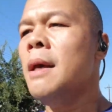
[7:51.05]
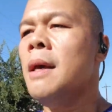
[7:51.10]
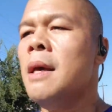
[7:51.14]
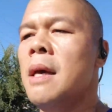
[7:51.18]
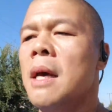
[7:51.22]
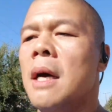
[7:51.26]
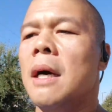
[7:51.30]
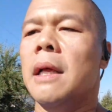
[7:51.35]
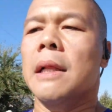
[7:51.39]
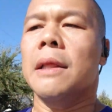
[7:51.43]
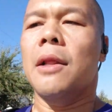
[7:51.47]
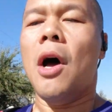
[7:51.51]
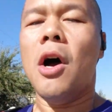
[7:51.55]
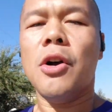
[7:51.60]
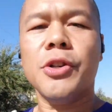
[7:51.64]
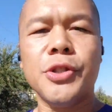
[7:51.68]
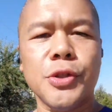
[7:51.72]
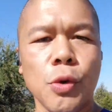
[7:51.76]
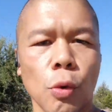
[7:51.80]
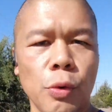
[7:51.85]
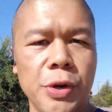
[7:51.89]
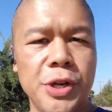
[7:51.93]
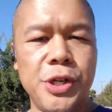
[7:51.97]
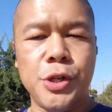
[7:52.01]
Long story
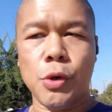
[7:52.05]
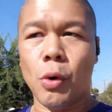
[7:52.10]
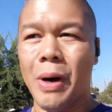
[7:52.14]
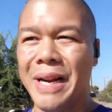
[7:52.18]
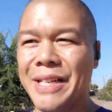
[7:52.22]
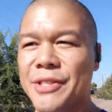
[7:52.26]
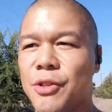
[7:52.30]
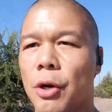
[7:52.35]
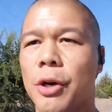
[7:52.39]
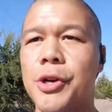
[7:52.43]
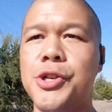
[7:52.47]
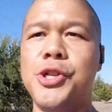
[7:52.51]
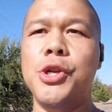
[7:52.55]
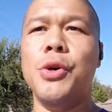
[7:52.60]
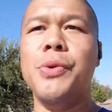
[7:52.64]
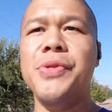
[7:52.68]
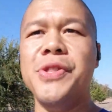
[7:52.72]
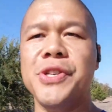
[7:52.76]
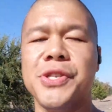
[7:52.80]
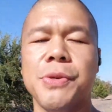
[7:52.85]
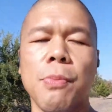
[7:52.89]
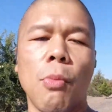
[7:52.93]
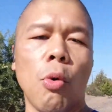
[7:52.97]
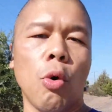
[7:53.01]
short, I started doing this
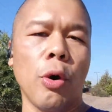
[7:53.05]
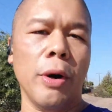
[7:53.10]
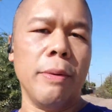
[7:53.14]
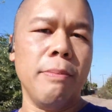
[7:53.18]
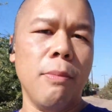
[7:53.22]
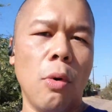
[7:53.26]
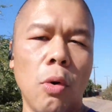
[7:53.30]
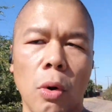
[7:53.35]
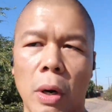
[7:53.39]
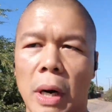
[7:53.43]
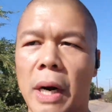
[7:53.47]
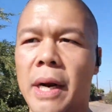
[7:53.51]
more and more.